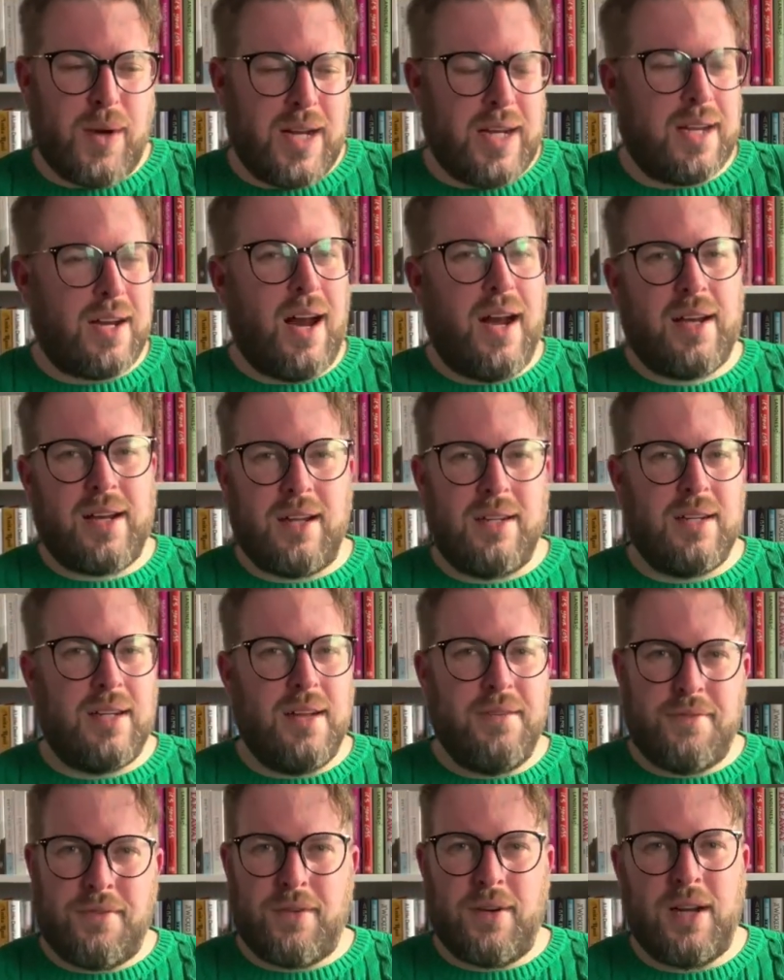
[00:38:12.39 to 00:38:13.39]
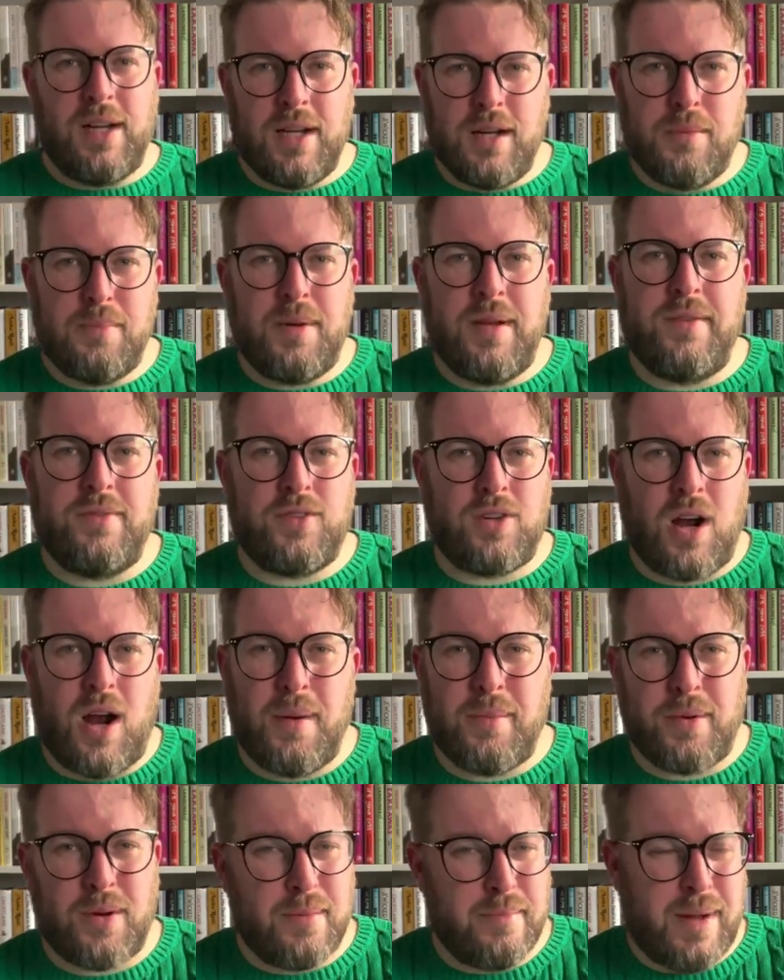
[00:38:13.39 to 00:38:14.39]
Like, I can live for a little bit of
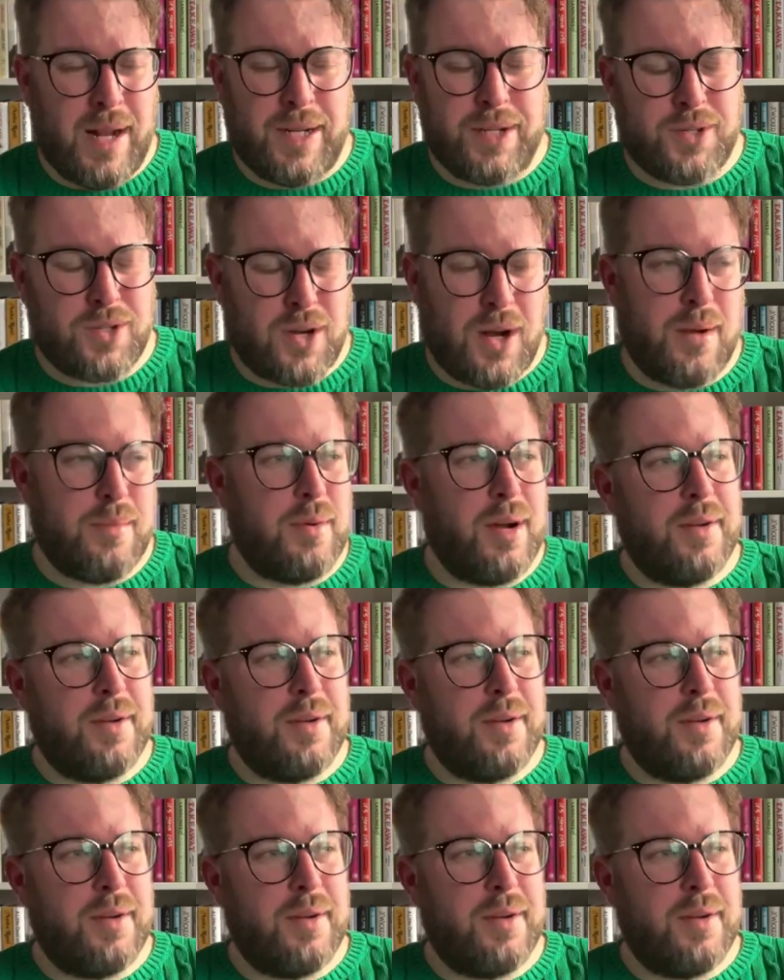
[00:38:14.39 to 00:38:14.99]
drama and melodrama.